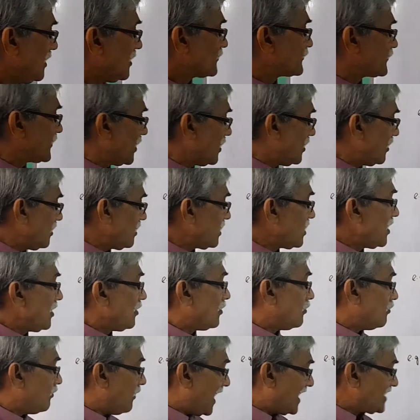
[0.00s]
So,
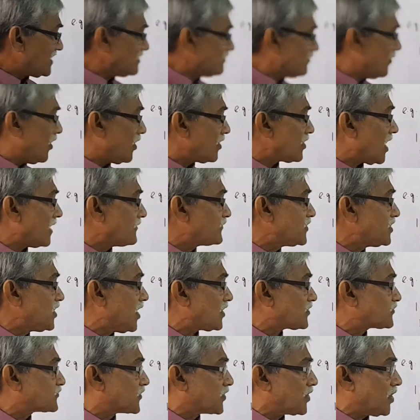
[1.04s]
1 mole of
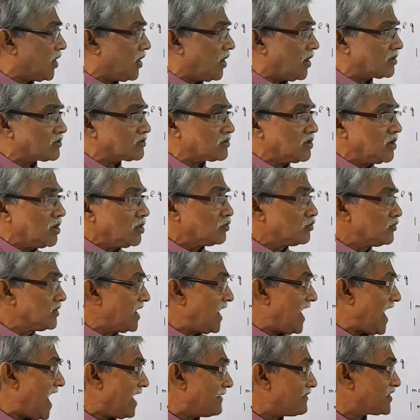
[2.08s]
electron
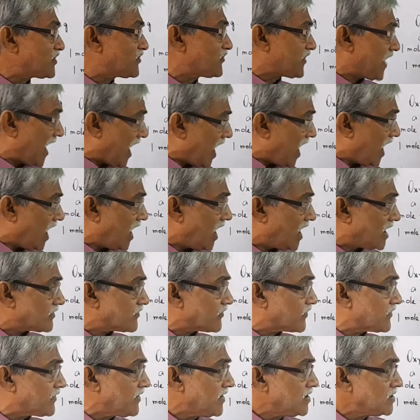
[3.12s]
will have a
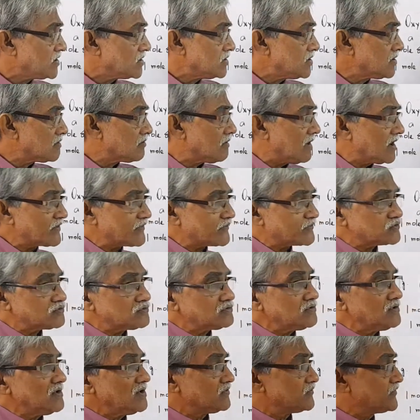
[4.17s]
charge equals
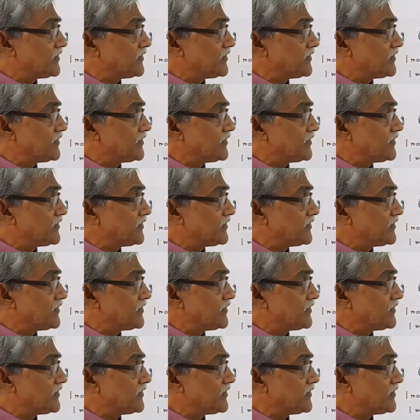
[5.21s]
to,